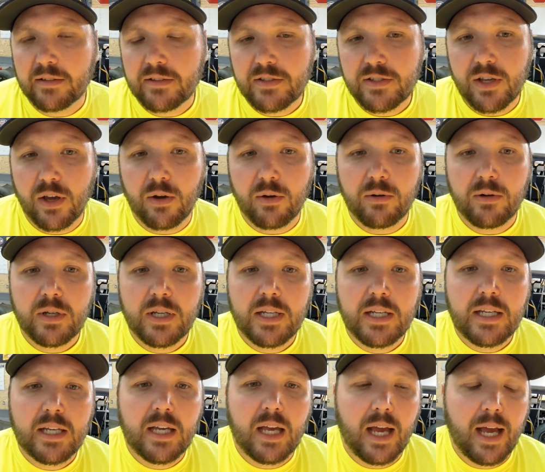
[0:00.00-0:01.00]
So
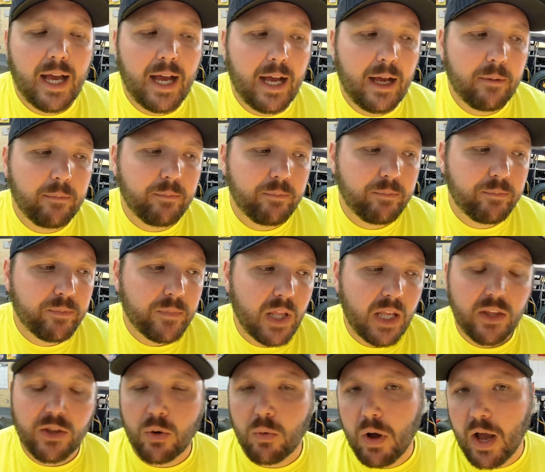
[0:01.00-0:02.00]

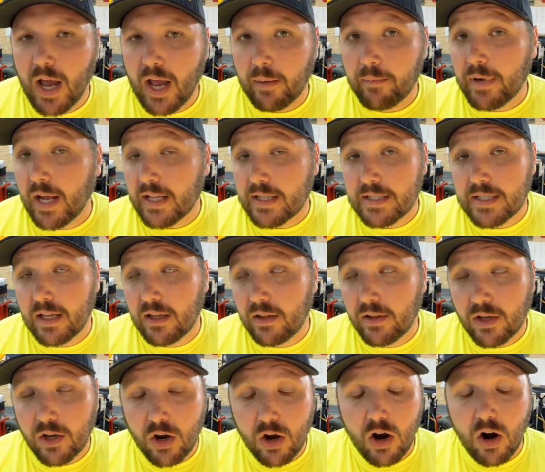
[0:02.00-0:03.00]
either way, I'm not selling
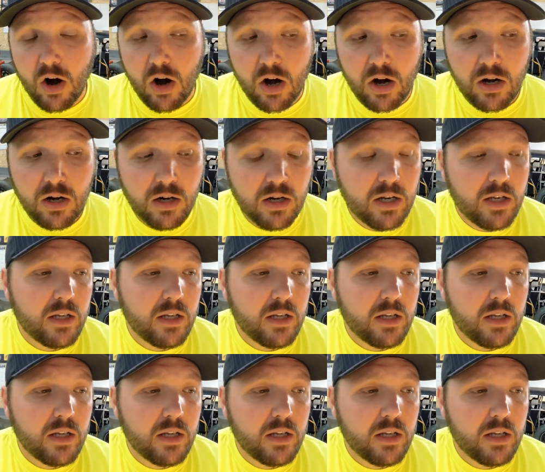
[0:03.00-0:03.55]
the car.